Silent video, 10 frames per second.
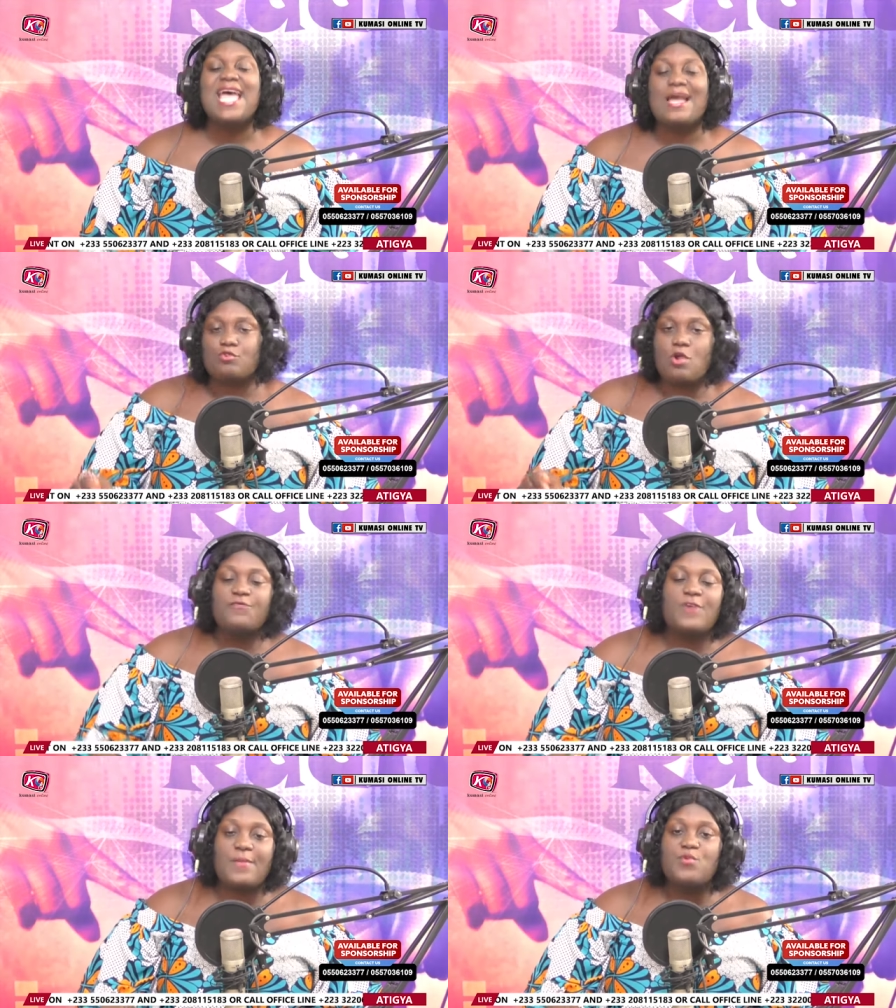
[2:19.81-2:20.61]
and
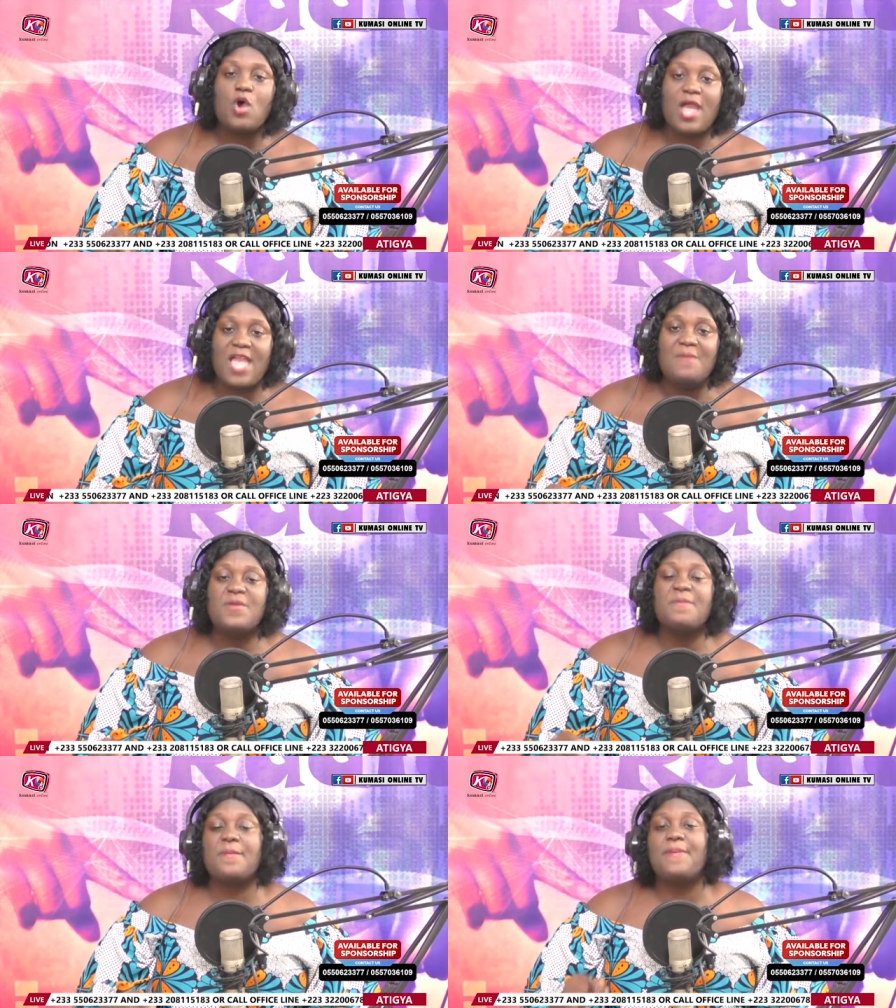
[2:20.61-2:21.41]
Crawford or
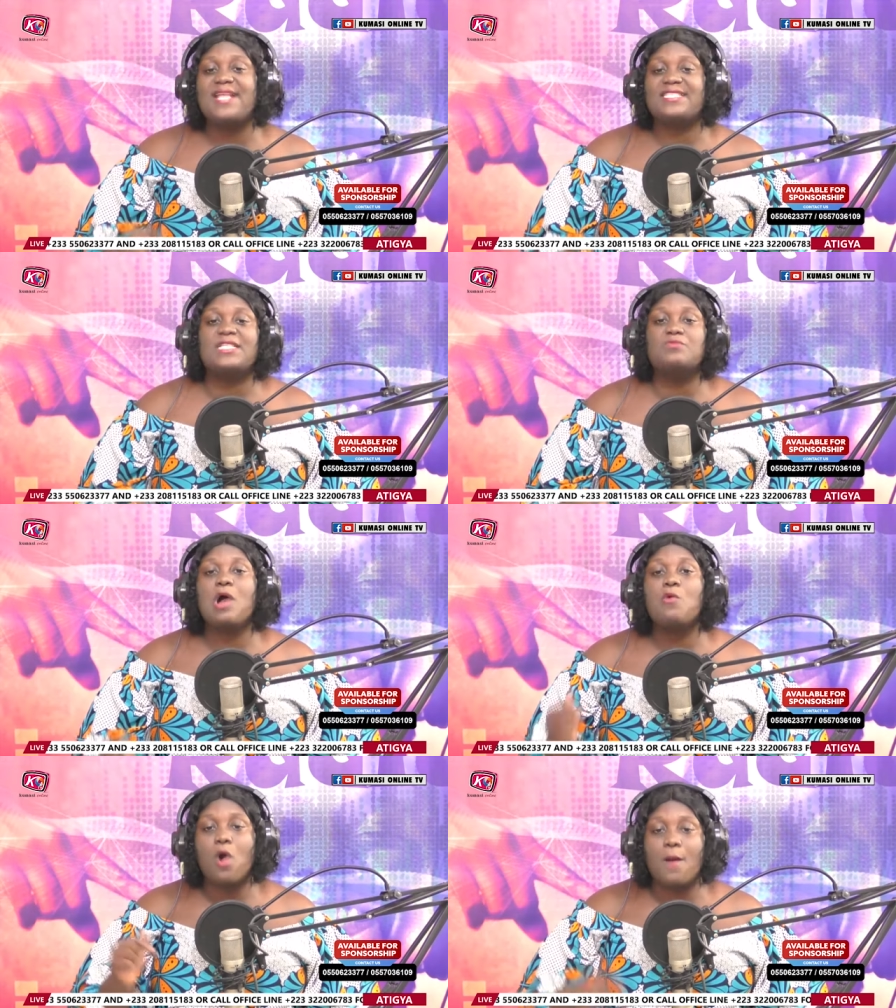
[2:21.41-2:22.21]
MPP party
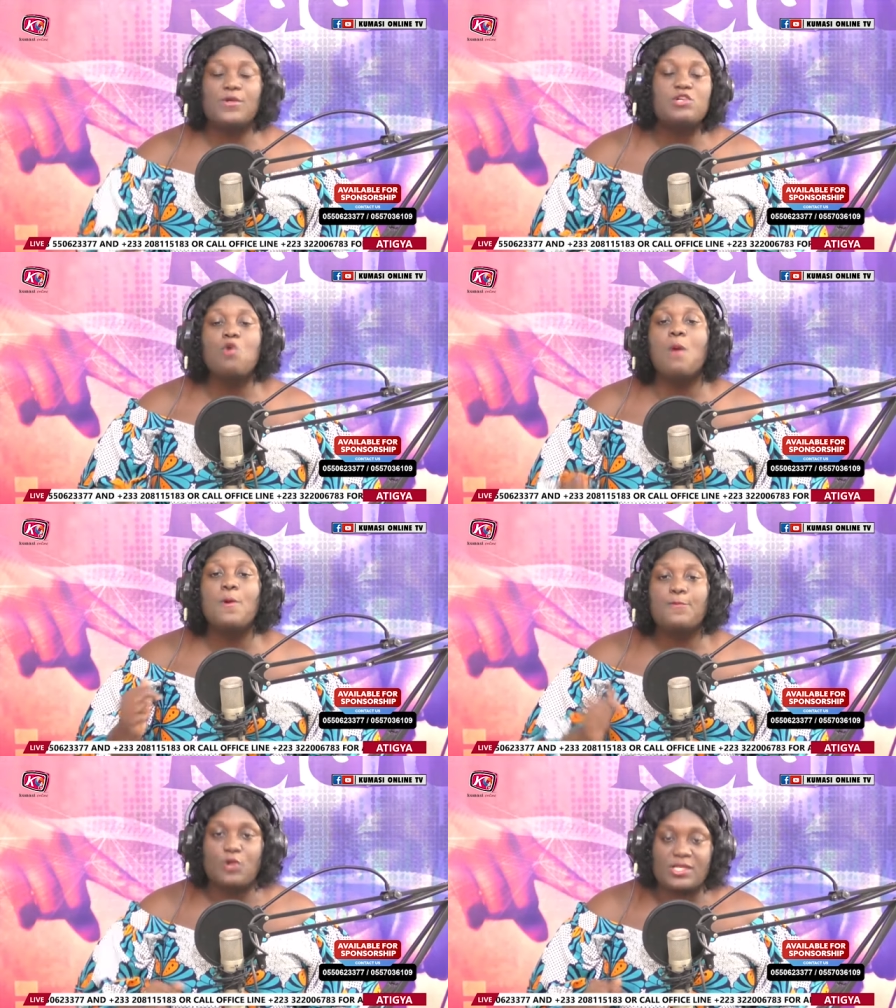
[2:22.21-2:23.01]
no woman, no
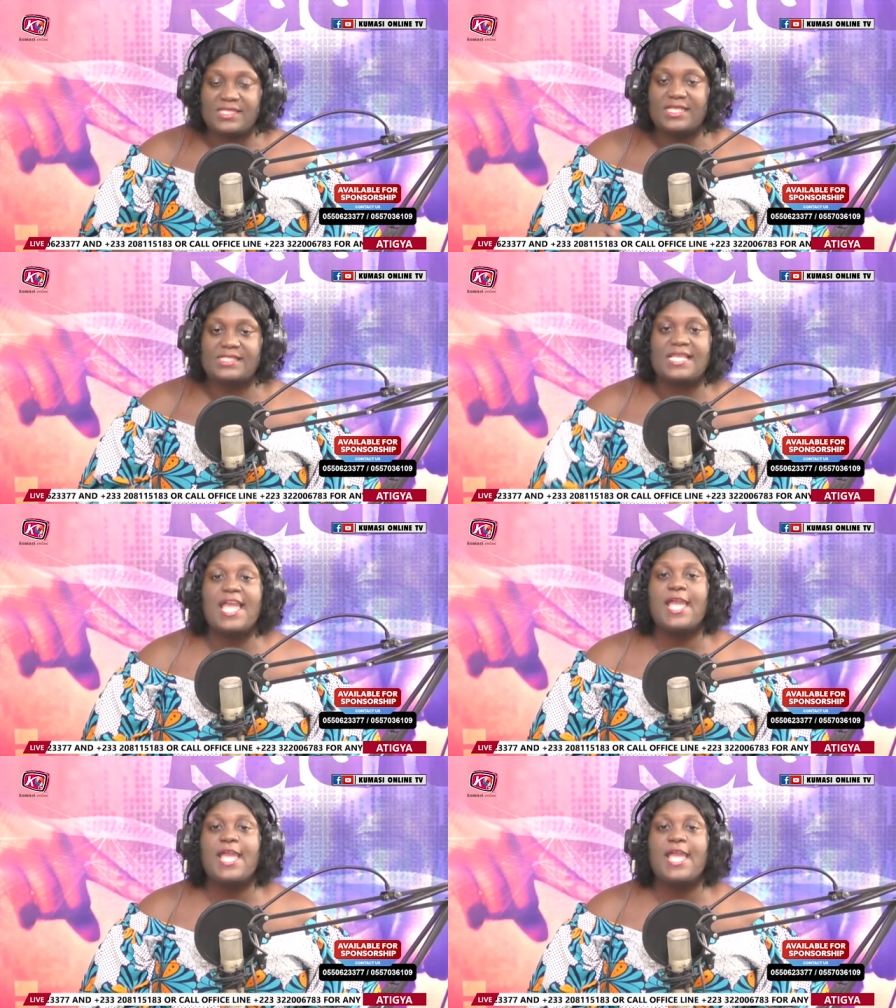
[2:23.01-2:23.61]
more plot, say,